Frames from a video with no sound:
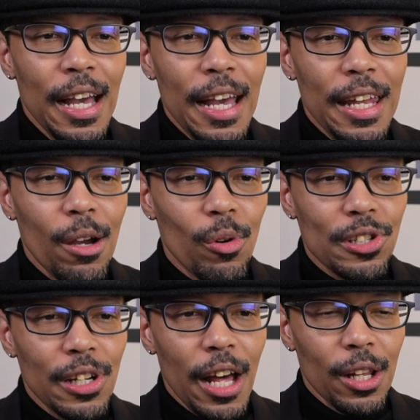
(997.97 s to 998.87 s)
and there was
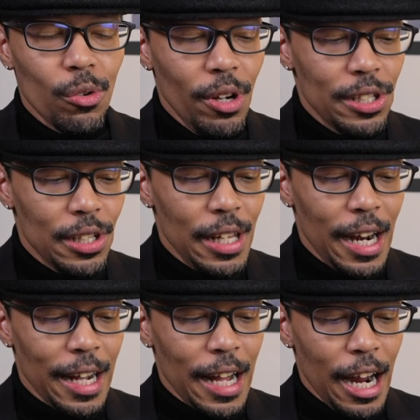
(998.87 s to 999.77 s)
another reason that
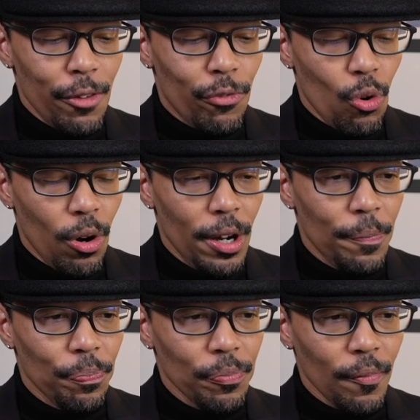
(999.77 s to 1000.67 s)
I got it
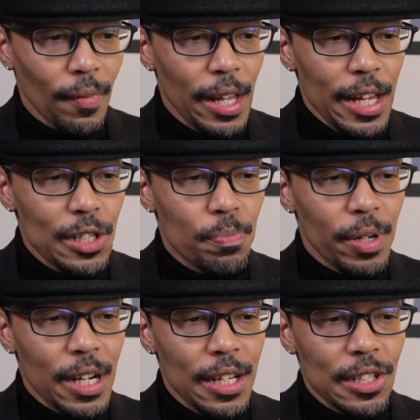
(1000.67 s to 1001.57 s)
for, is
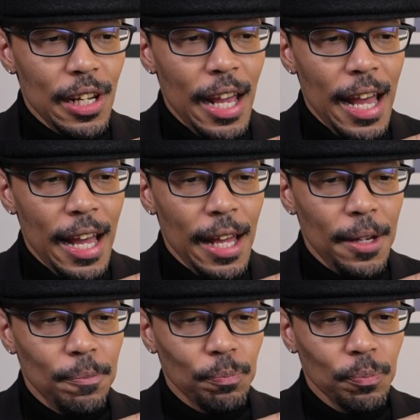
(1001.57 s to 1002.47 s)
because it had